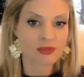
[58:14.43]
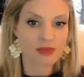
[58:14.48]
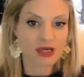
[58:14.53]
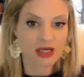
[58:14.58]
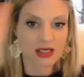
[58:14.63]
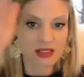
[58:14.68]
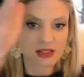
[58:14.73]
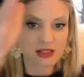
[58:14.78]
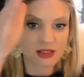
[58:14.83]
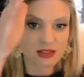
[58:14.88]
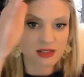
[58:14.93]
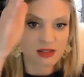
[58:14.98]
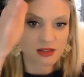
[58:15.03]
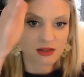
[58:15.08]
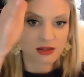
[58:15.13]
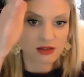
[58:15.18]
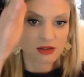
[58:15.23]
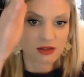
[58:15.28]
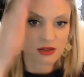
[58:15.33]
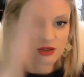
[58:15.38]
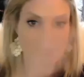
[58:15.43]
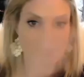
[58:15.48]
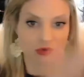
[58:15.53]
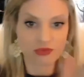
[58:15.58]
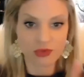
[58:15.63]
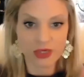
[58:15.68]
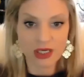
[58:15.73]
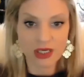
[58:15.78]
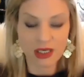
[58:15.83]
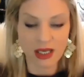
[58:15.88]
because
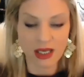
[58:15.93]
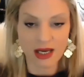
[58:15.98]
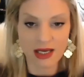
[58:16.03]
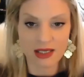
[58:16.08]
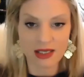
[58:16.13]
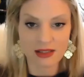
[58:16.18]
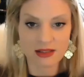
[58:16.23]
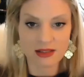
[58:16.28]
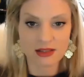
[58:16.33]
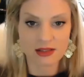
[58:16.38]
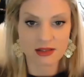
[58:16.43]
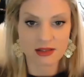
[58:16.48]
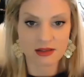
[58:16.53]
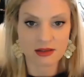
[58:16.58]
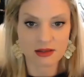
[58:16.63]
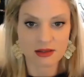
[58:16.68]
you've realized,